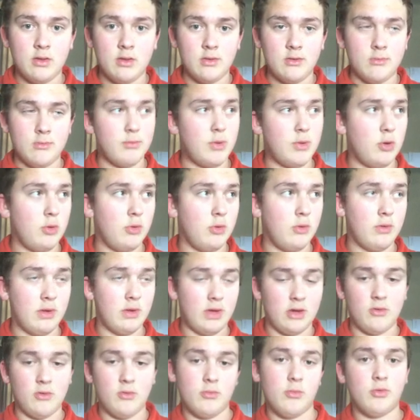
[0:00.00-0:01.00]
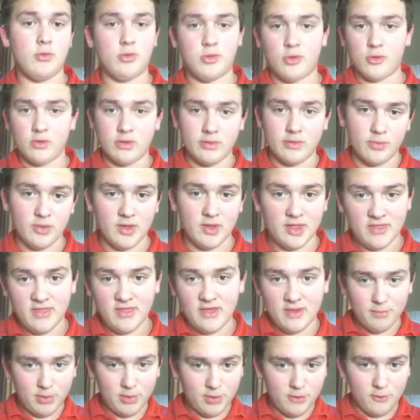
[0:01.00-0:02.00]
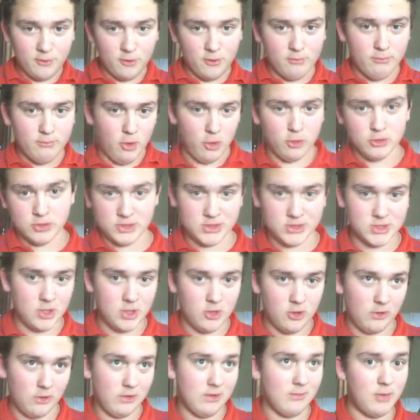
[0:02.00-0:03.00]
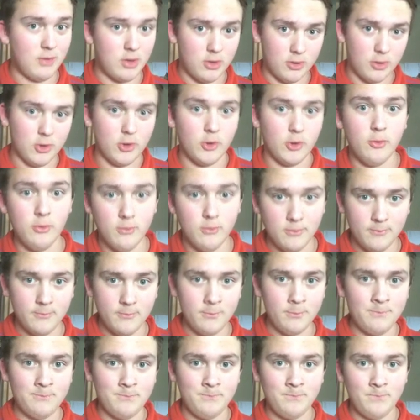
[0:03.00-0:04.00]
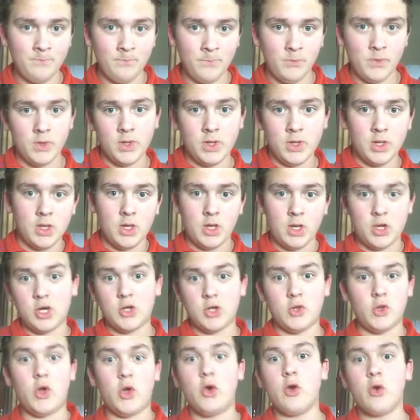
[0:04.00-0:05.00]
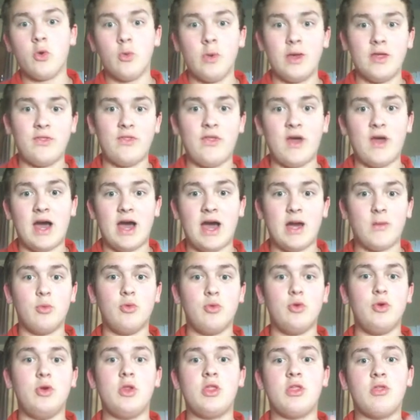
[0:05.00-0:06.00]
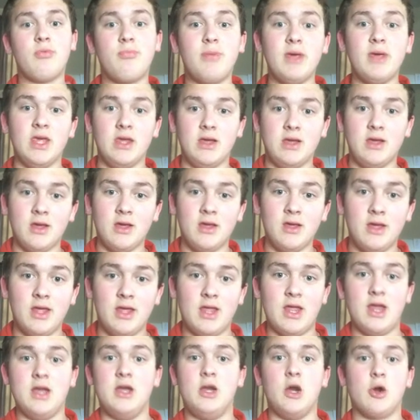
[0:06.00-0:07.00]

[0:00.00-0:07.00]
the Imperial March song tomorrow. Along with, I will speak in